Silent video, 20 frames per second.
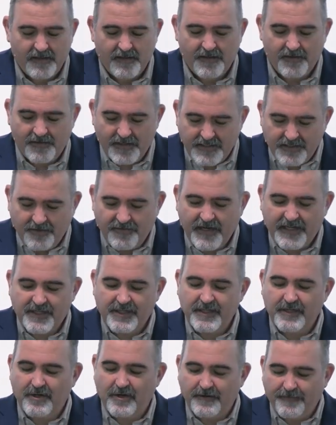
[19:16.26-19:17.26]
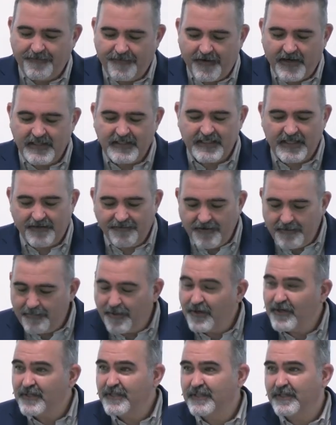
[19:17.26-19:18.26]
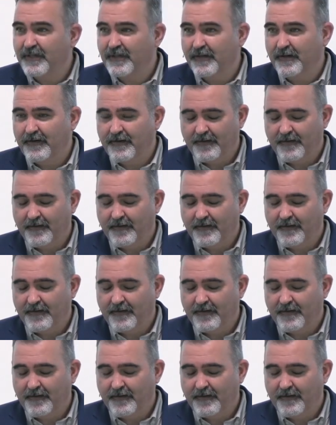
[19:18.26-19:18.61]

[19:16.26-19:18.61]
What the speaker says: The resurrection confronts every person.